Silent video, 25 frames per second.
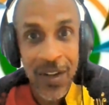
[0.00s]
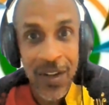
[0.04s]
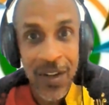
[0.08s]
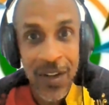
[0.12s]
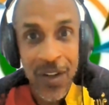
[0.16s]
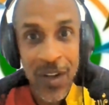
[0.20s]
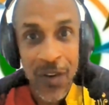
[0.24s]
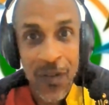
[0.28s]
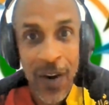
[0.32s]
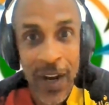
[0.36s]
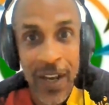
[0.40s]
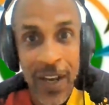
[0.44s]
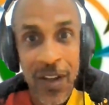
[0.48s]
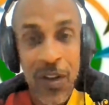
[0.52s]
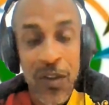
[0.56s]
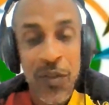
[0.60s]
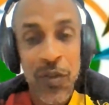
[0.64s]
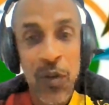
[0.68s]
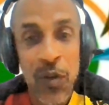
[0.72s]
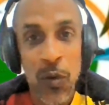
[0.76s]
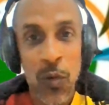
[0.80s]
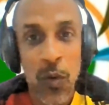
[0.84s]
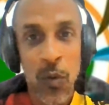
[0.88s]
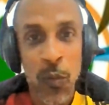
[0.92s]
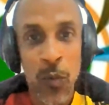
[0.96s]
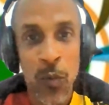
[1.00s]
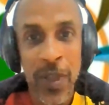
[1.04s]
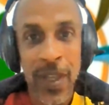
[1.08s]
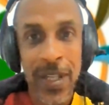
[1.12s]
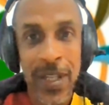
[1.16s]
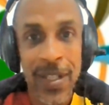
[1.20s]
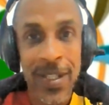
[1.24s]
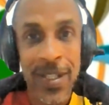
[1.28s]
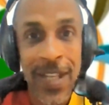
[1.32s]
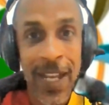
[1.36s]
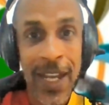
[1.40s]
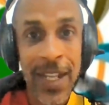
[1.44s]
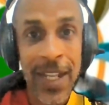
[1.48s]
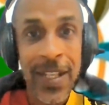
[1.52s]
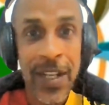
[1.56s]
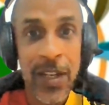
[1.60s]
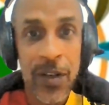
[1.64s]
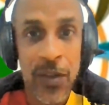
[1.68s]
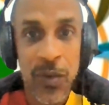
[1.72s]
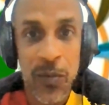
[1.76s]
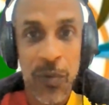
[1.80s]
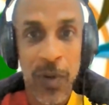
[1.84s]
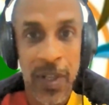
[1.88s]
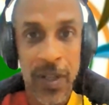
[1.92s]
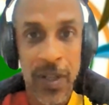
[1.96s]
right? So within 10
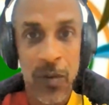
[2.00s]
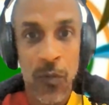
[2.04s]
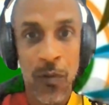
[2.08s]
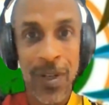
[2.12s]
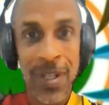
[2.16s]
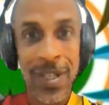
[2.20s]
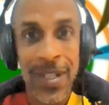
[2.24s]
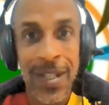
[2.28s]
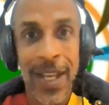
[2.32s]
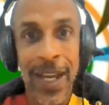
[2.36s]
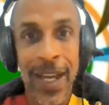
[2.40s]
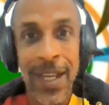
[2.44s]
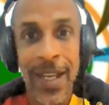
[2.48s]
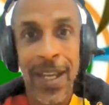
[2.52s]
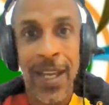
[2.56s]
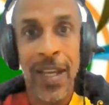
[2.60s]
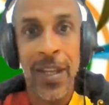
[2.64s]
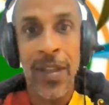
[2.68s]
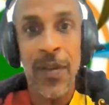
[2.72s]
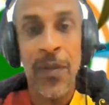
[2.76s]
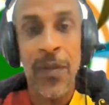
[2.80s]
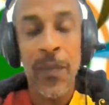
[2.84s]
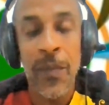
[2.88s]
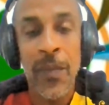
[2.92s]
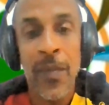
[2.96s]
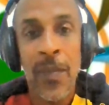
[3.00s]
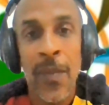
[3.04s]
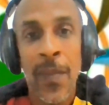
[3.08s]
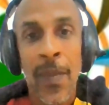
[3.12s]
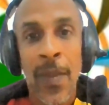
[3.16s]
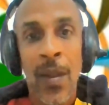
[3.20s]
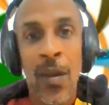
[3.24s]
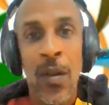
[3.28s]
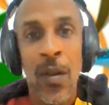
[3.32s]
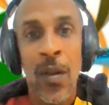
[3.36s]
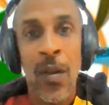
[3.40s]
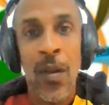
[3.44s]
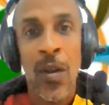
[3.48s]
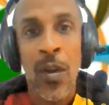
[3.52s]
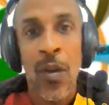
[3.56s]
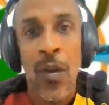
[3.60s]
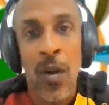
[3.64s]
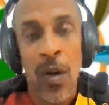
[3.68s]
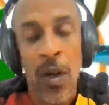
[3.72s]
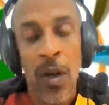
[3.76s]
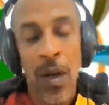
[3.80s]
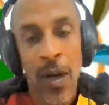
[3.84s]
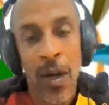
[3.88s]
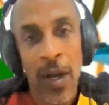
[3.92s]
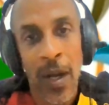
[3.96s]
years, within one decade,
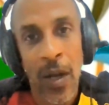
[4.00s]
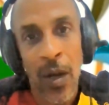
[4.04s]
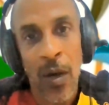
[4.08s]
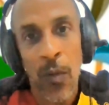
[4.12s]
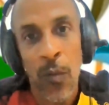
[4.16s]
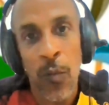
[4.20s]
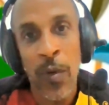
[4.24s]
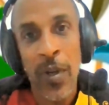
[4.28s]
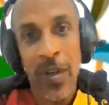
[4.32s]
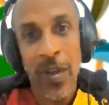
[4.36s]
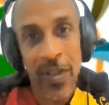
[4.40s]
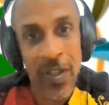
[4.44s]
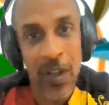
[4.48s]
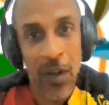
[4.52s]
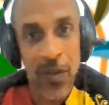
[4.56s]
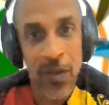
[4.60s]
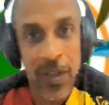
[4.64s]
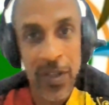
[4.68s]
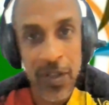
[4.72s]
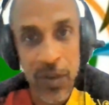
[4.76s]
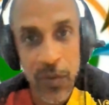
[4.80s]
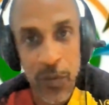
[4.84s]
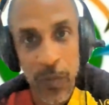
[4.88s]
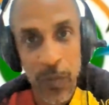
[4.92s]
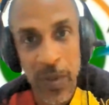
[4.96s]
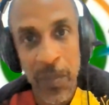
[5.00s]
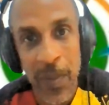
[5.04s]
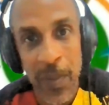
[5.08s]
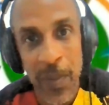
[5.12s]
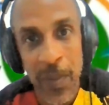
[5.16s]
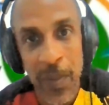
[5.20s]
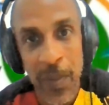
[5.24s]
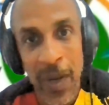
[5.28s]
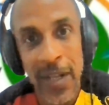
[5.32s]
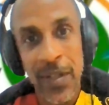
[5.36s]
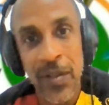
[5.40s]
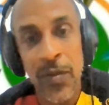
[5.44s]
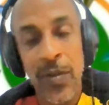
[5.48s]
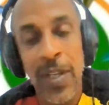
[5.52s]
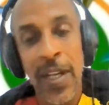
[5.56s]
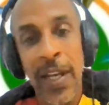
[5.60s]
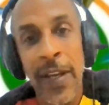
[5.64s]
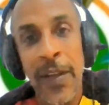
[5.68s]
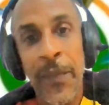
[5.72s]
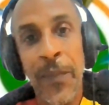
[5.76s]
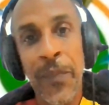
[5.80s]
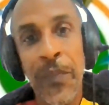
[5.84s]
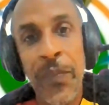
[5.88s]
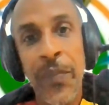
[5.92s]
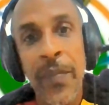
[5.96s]
we are starting to repatriate.
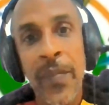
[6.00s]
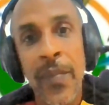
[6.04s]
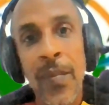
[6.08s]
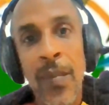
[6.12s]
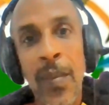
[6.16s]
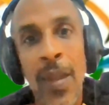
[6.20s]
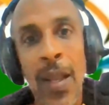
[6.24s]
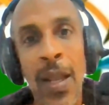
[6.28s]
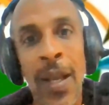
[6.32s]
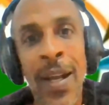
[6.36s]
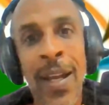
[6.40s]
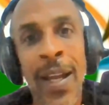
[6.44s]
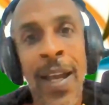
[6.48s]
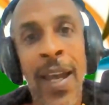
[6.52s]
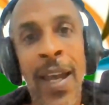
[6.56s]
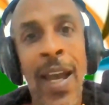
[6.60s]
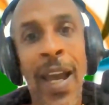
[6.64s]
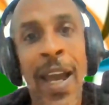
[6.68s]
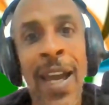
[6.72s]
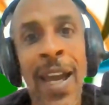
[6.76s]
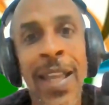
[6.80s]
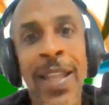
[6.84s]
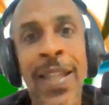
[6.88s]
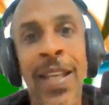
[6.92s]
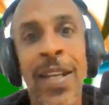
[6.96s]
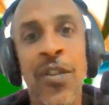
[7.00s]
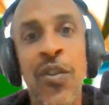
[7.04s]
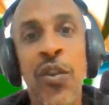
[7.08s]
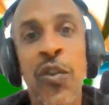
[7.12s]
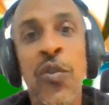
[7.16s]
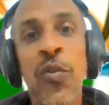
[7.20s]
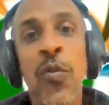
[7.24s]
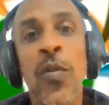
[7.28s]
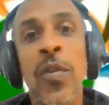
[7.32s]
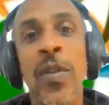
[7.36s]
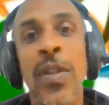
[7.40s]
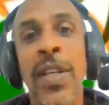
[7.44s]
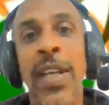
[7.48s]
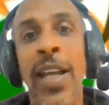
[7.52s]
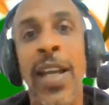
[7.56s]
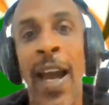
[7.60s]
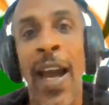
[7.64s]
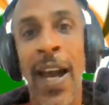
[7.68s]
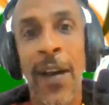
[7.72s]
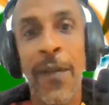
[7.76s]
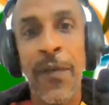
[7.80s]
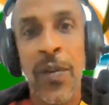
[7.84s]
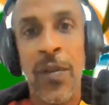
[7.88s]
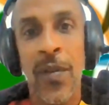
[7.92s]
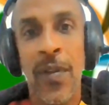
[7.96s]
And shortly
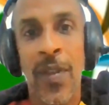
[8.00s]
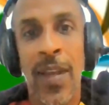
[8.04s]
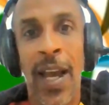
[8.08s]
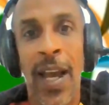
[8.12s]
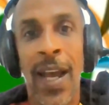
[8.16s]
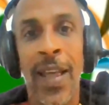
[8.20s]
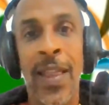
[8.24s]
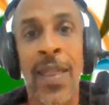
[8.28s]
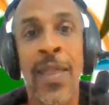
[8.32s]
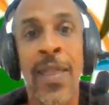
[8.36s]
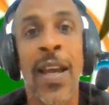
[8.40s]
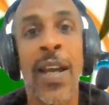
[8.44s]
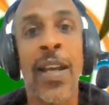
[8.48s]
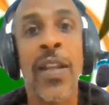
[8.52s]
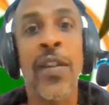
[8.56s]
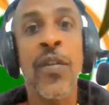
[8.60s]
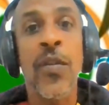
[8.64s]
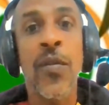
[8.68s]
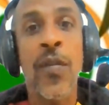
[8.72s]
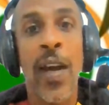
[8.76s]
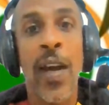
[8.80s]
after that, then you